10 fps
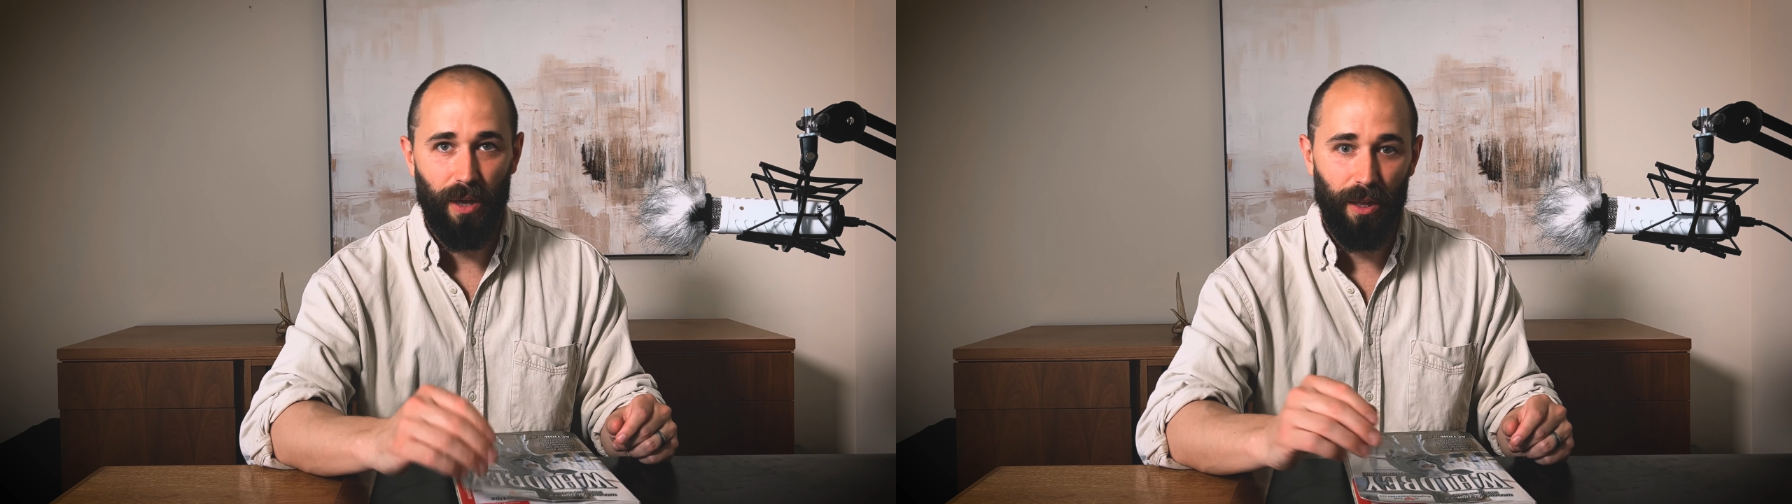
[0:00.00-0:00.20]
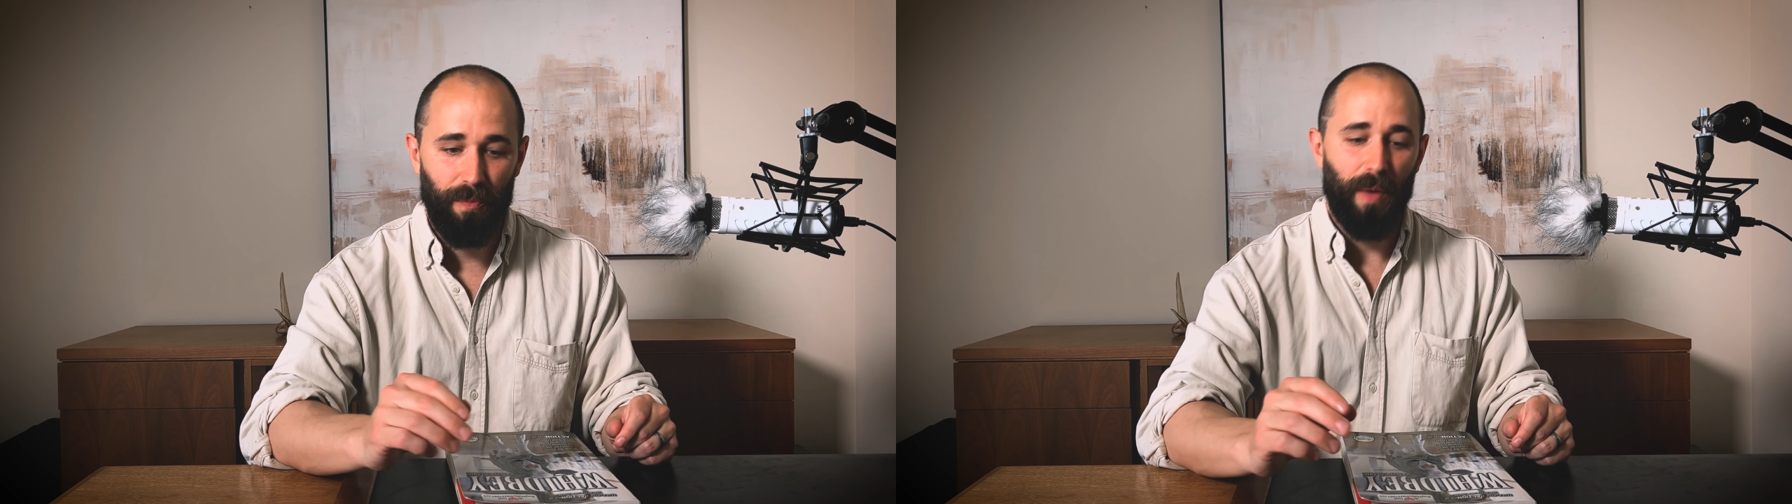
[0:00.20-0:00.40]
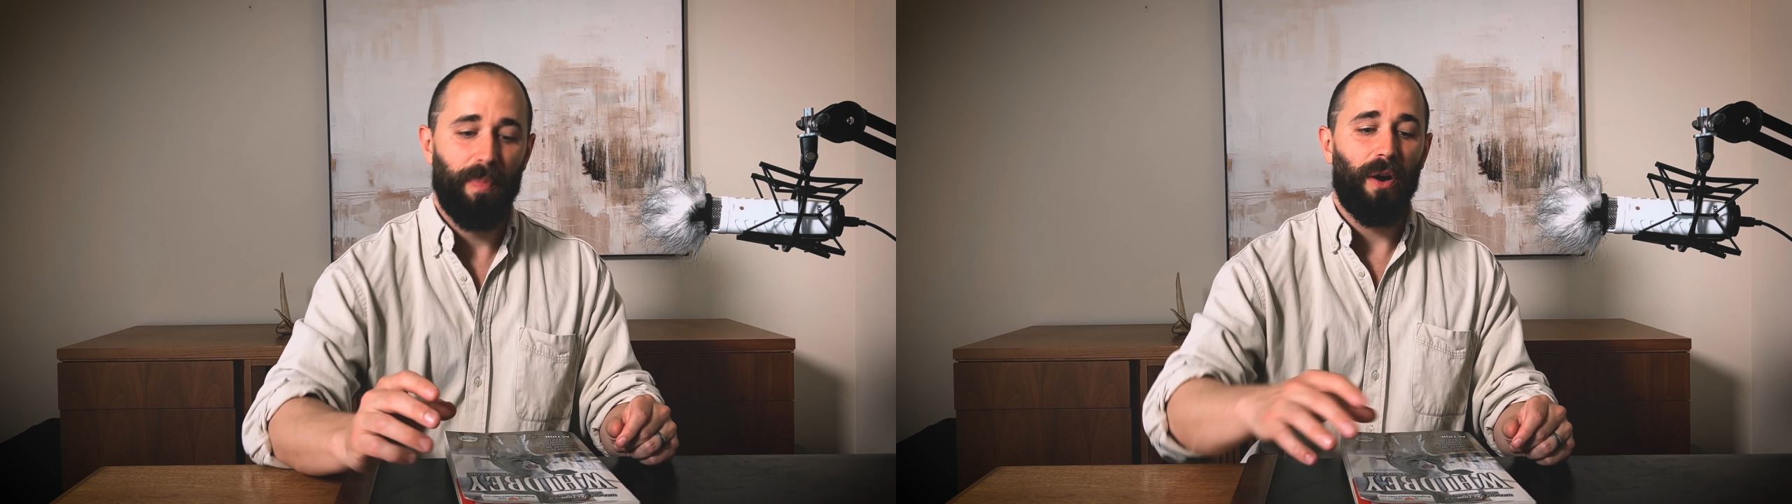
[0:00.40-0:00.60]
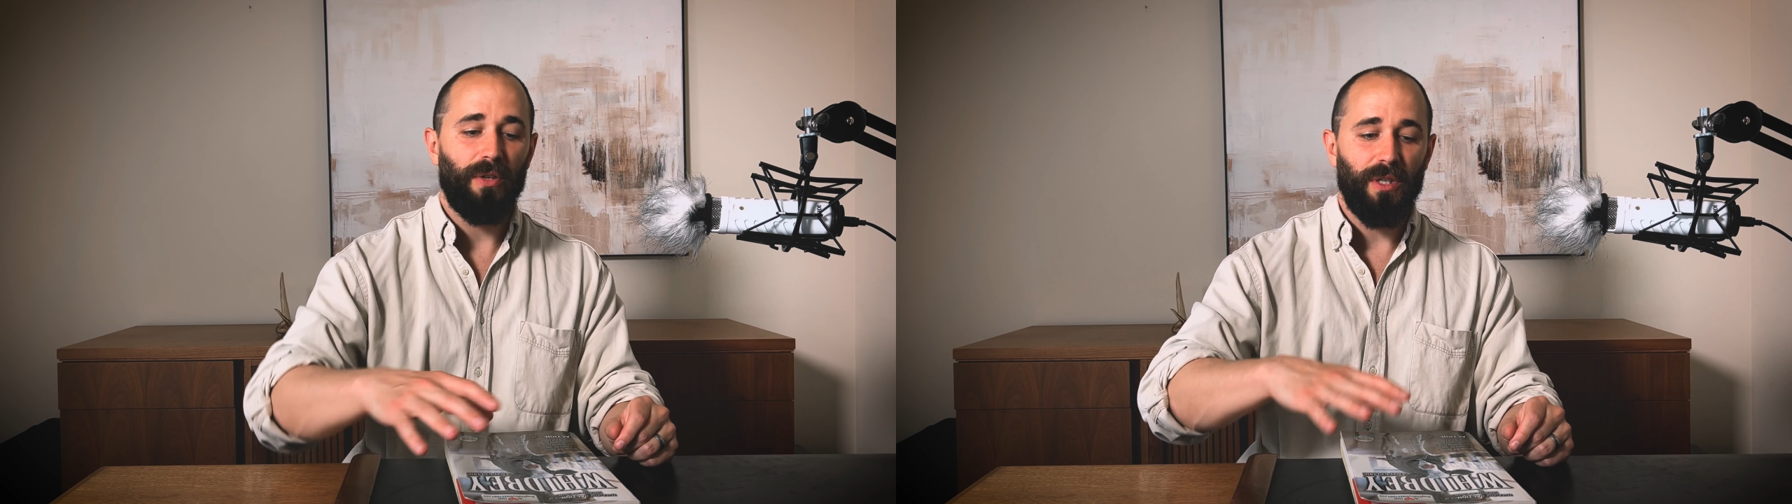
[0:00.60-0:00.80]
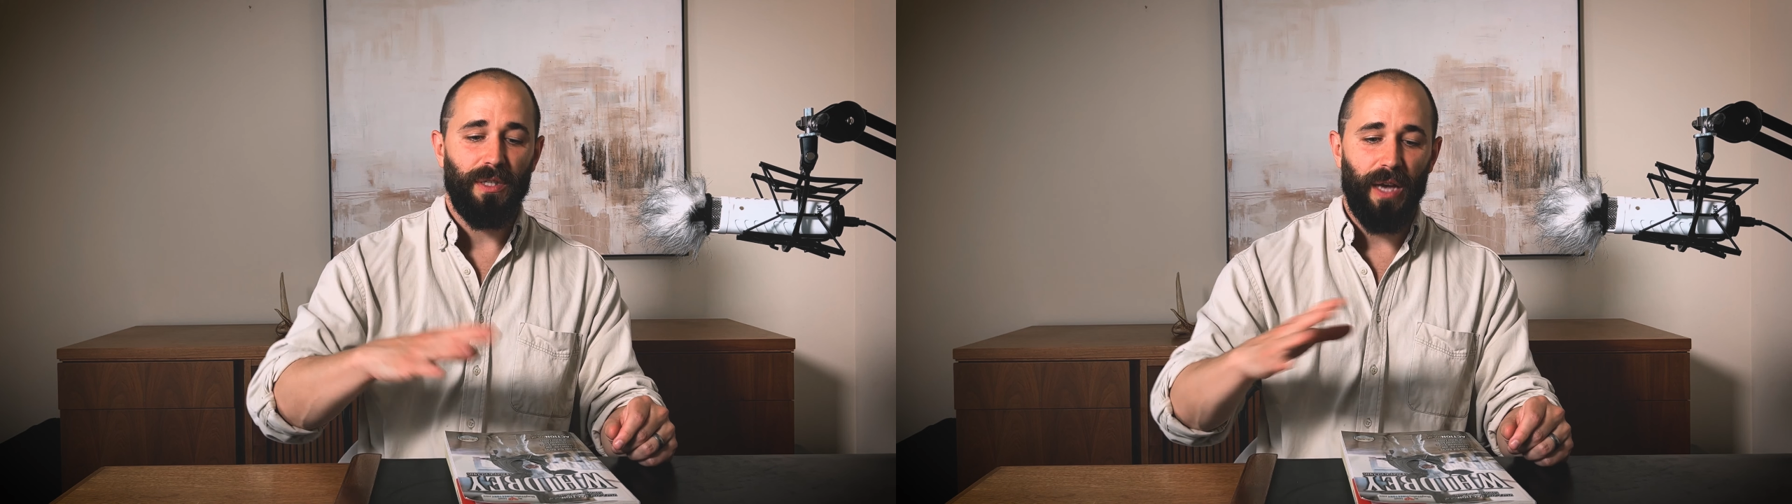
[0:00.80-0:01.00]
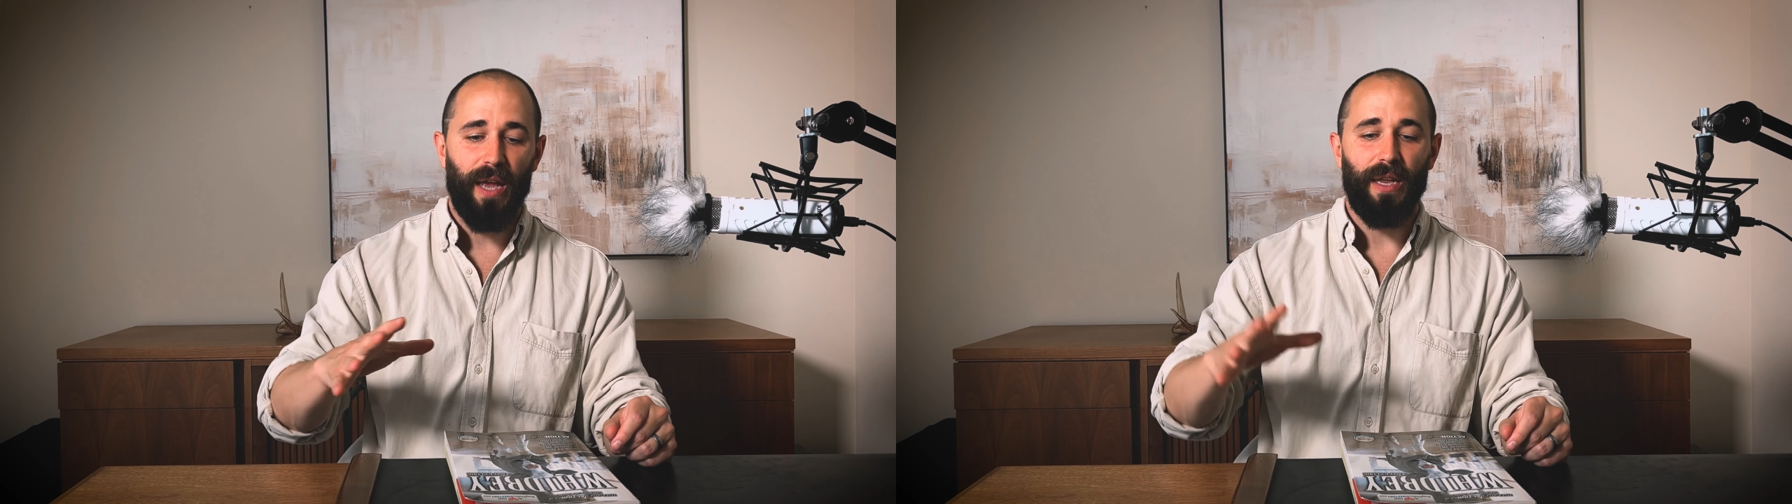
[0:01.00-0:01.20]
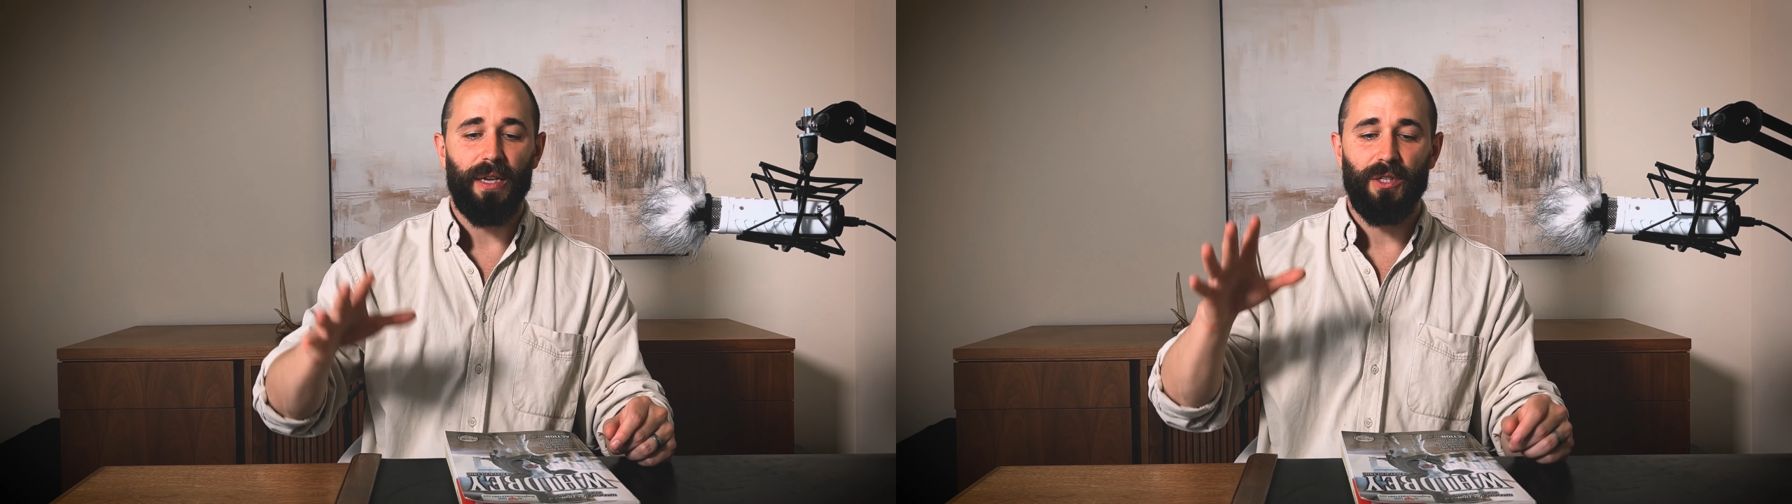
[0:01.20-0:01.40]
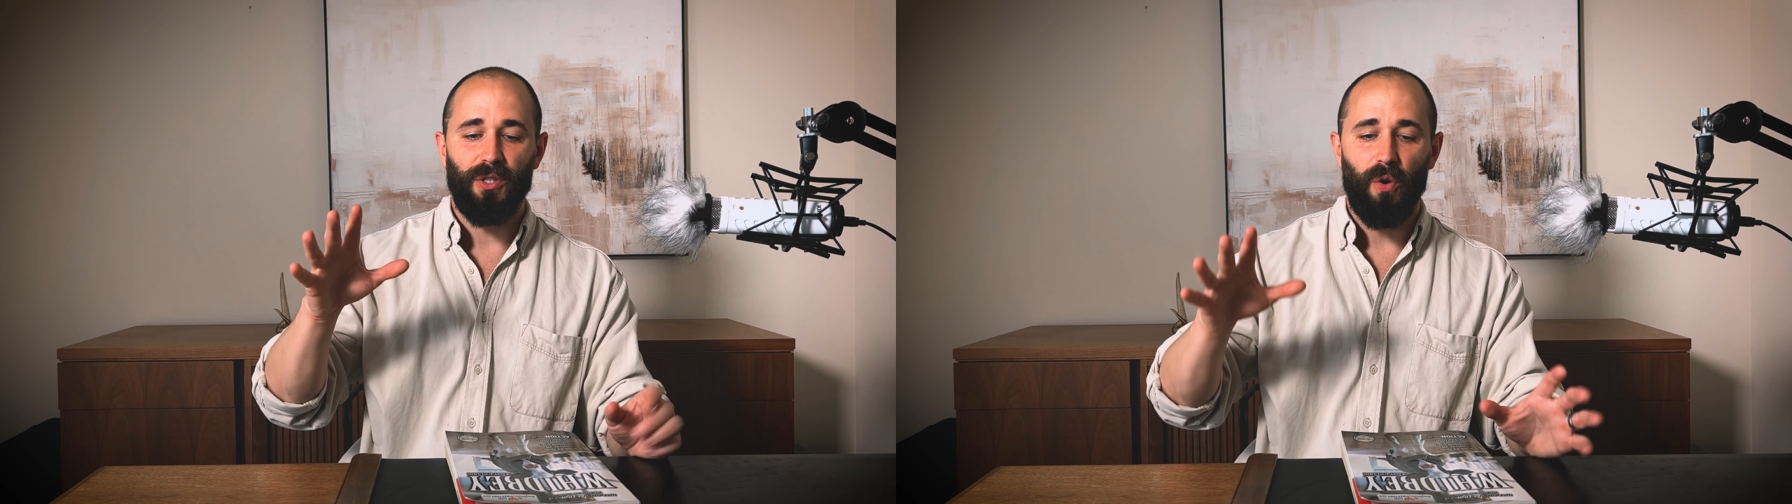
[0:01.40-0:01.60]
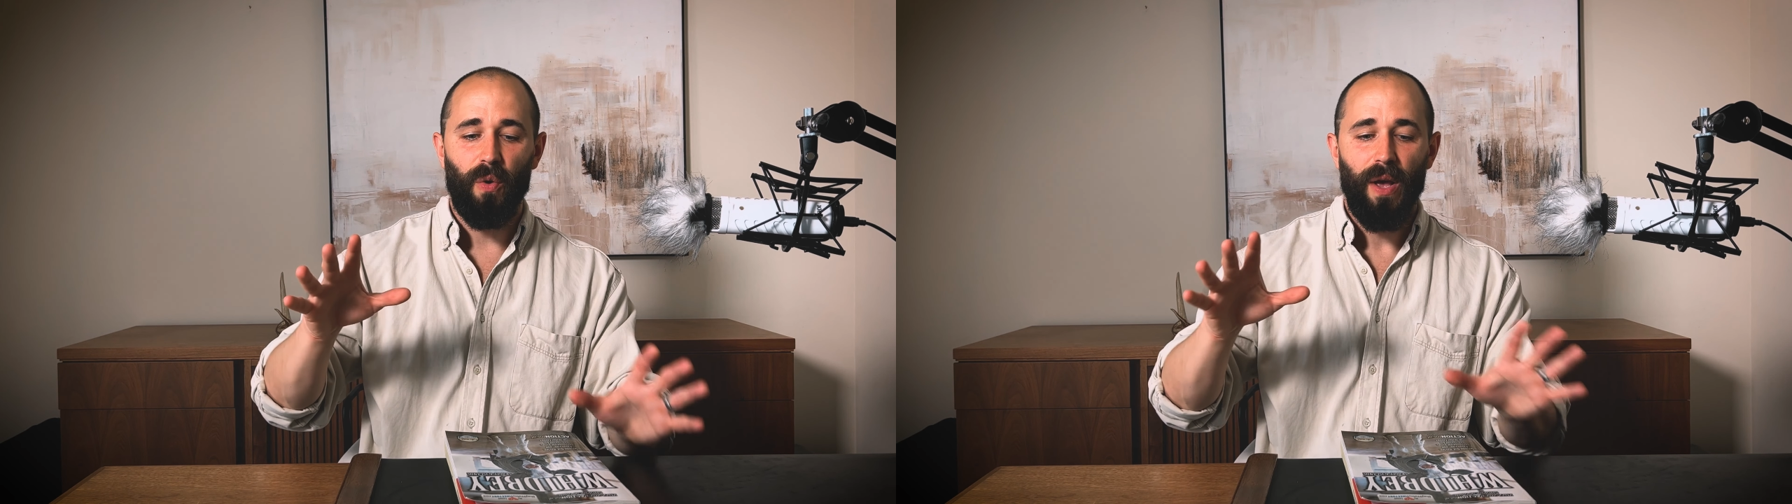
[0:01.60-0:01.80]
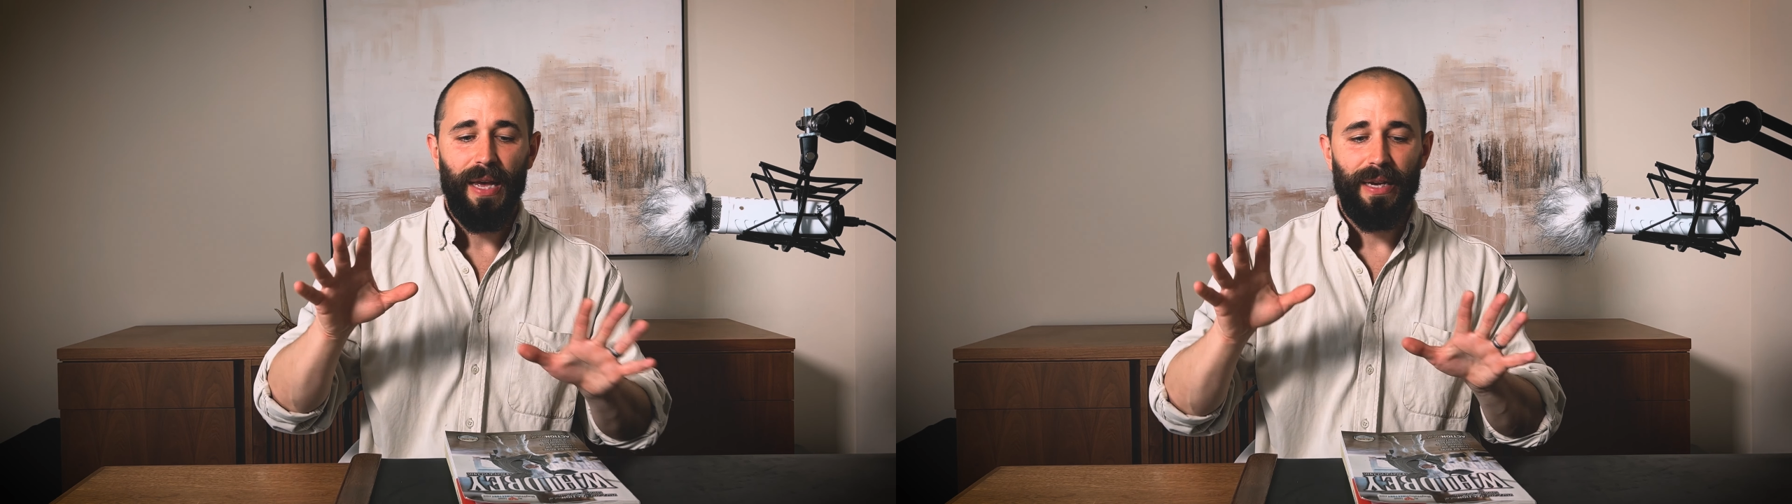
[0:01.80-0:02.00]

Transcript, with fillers: I'll admit, but our society is so